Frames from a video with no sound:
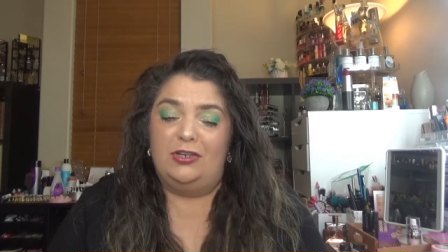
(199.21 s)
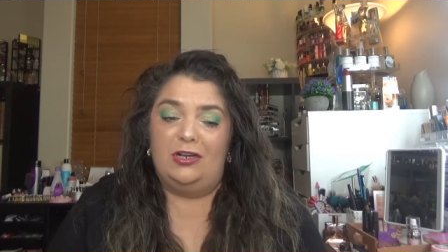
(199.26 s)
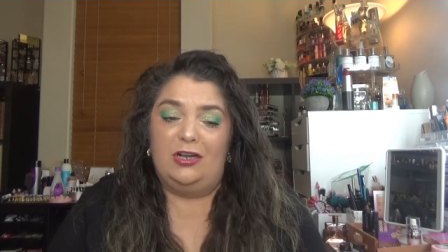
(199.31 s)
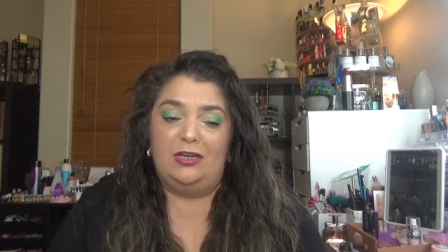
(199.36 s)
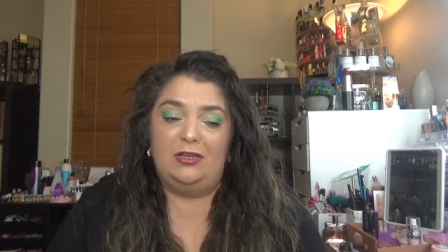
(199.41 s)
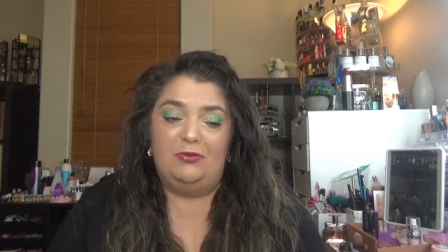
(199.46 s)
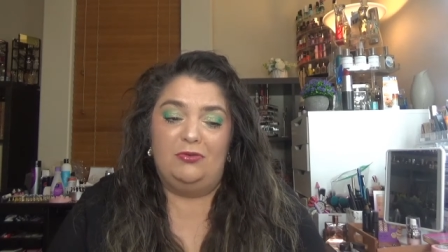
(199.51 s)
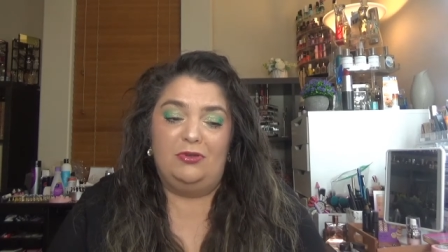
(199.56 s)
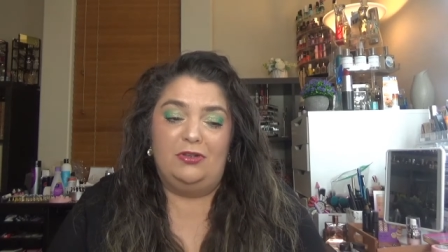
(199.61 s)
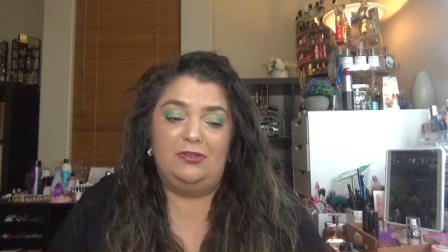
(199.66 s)

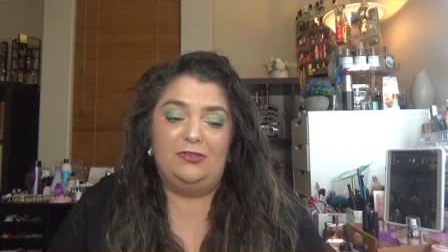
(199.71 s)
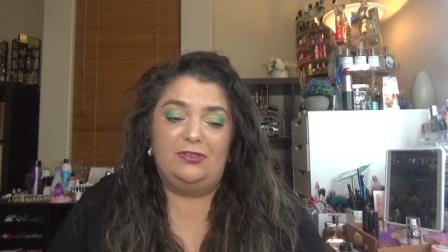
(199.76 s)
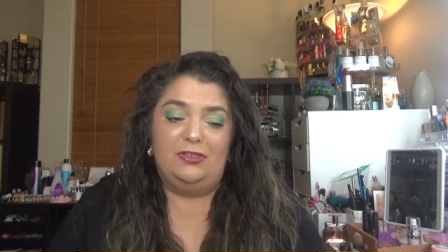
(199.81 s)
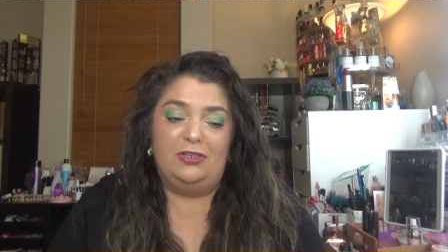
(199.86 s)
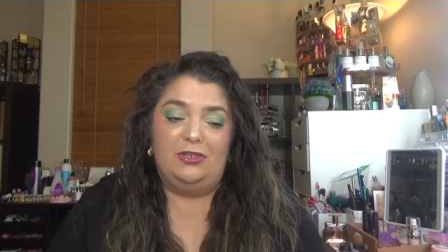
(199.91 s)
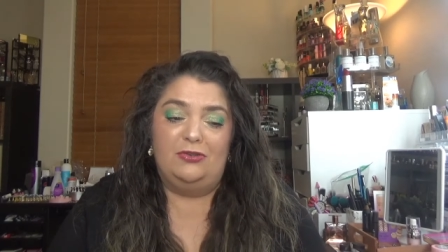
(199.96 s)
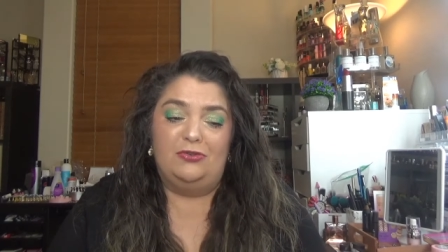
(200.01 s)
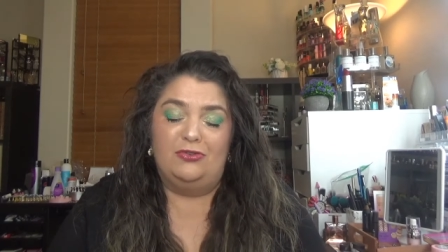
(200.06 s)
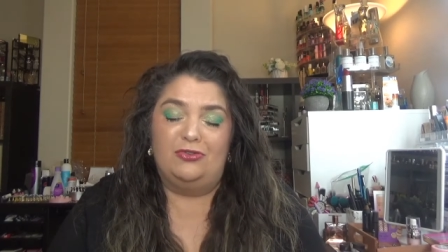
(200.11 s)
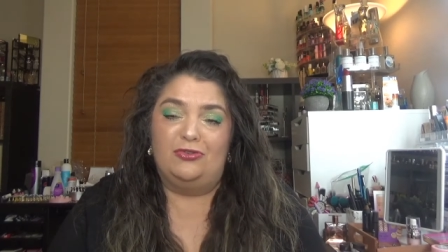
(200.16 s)
I will
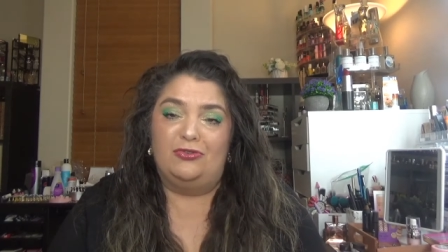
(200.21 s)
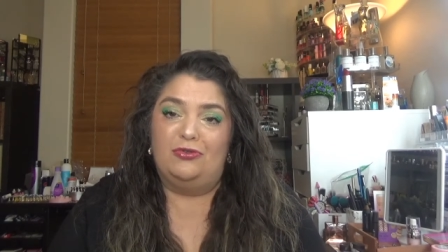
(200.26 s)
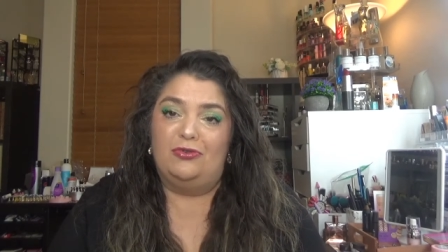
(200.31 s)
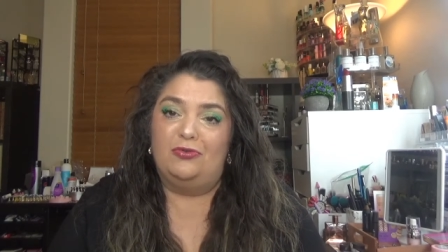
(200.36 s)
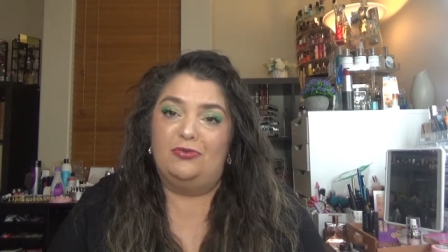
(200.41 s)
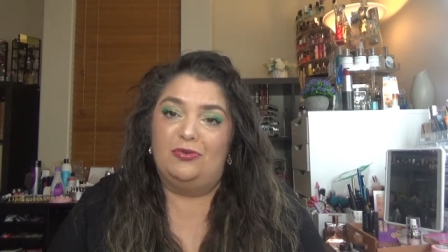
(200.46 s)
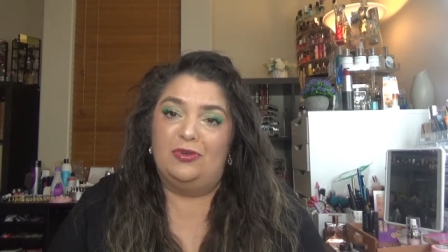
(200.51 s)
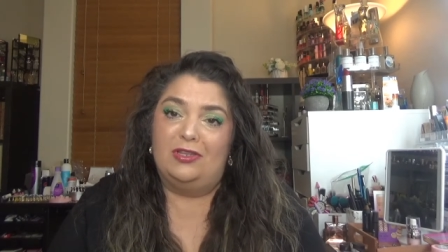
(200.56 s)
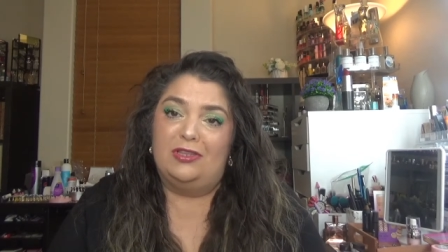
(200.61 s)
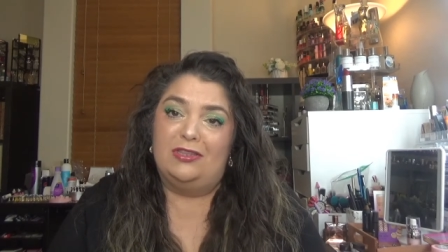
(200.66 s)
see you
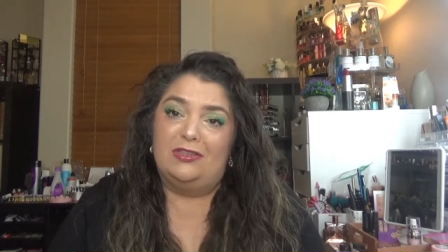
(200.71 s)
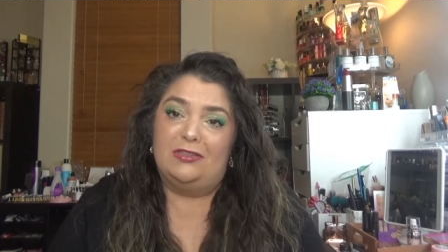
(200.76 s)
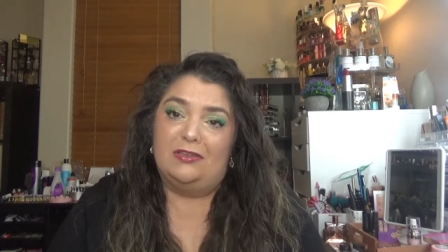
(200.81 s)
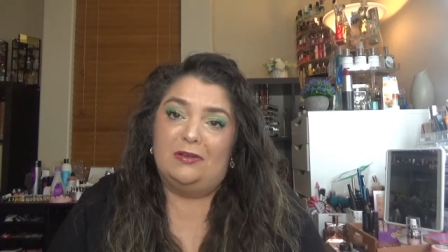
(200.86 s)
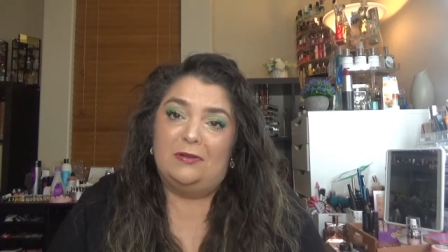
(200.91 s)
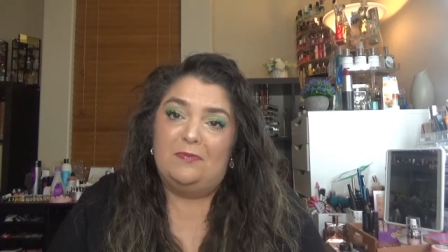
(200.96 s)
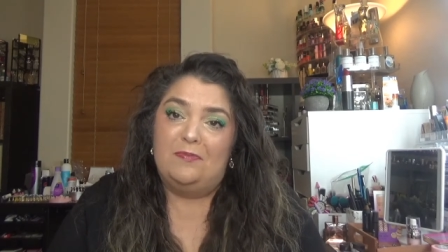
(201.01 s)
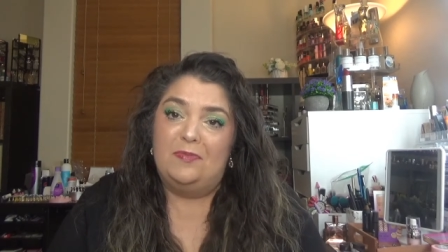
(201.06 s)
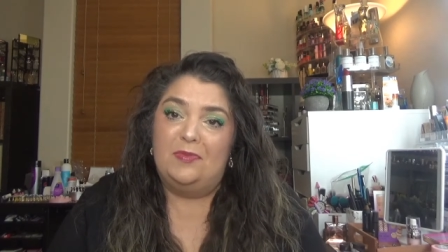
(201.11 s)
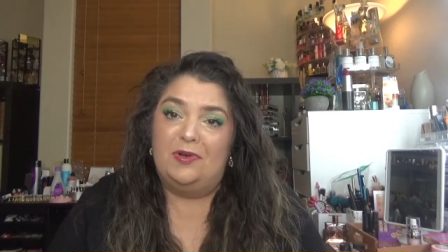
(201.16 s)
soon with
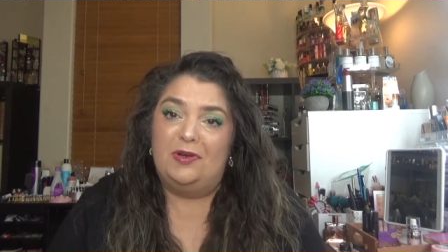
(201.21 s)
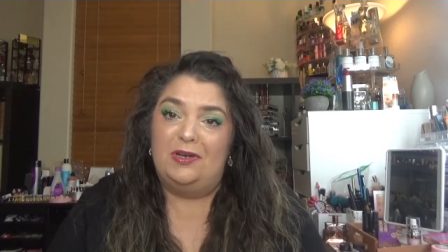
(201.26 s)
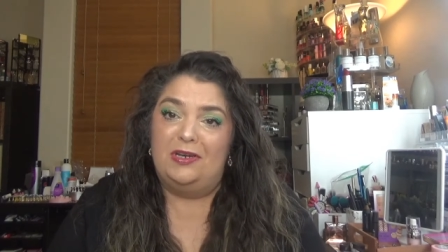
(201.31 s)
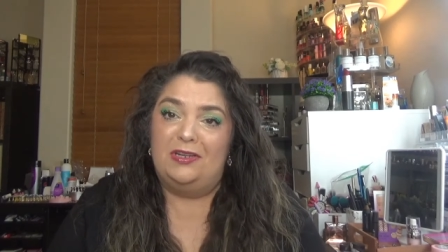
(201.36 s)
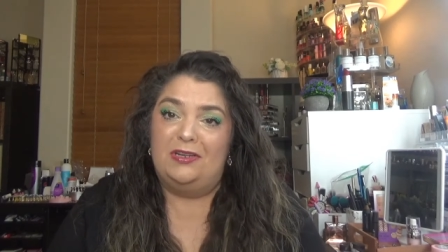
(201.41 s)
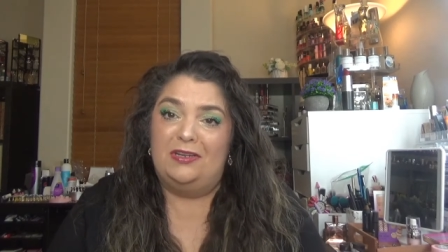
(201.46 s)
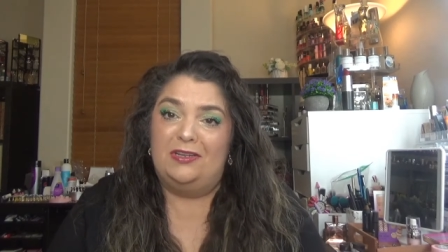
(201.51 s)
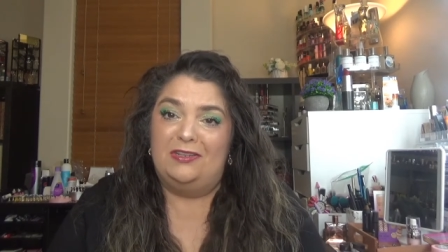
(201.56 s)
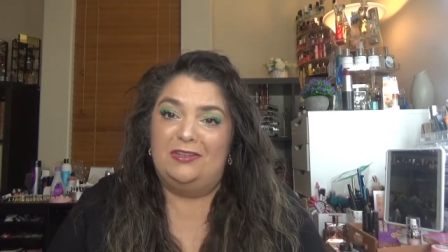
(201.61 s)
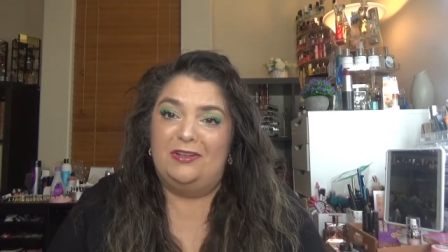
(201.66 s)
Uh,
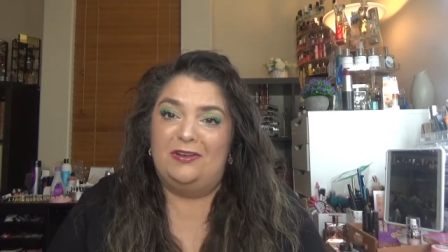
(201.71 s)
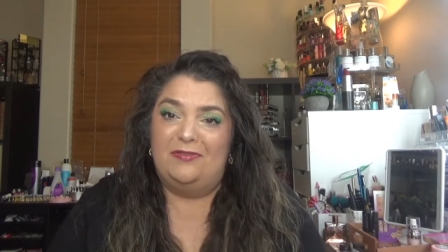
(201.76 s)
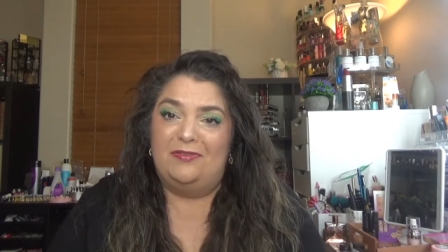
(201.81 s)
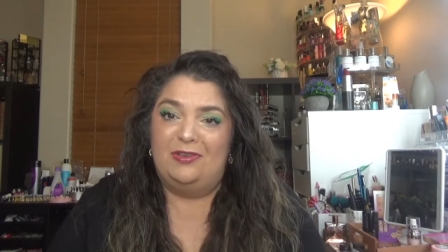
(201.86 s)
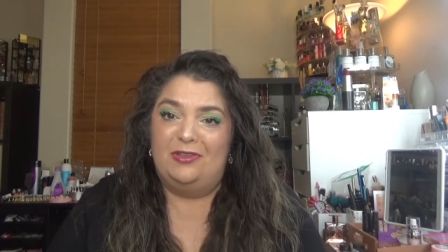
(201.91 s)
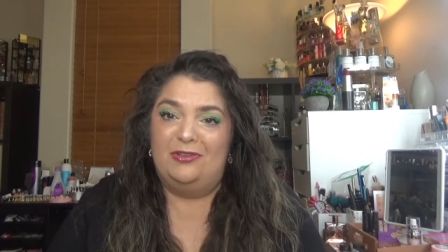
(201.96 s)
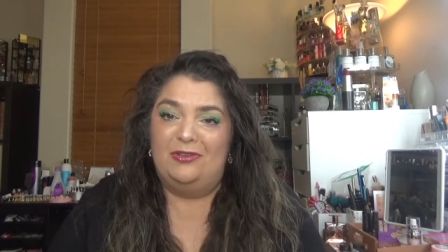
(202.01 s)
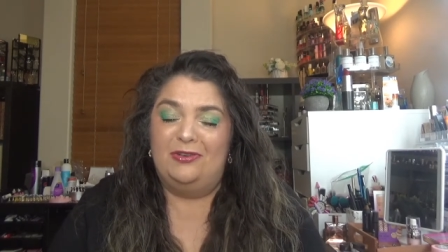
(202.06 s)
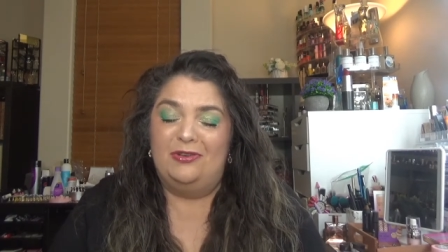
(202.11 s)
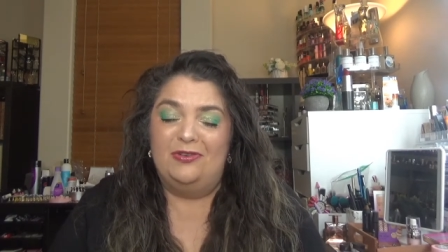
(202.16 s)
another
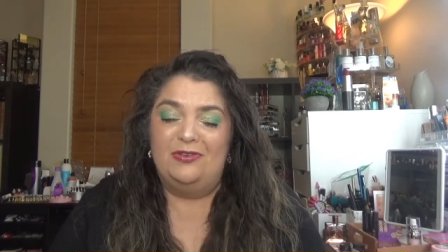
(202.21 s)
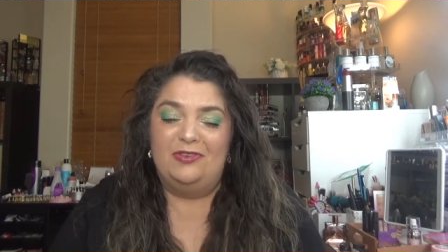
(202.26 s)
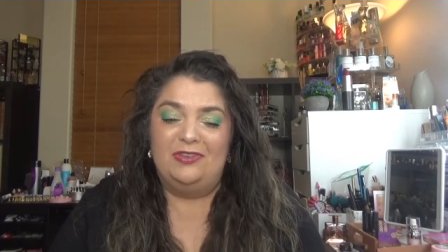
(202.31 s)
video.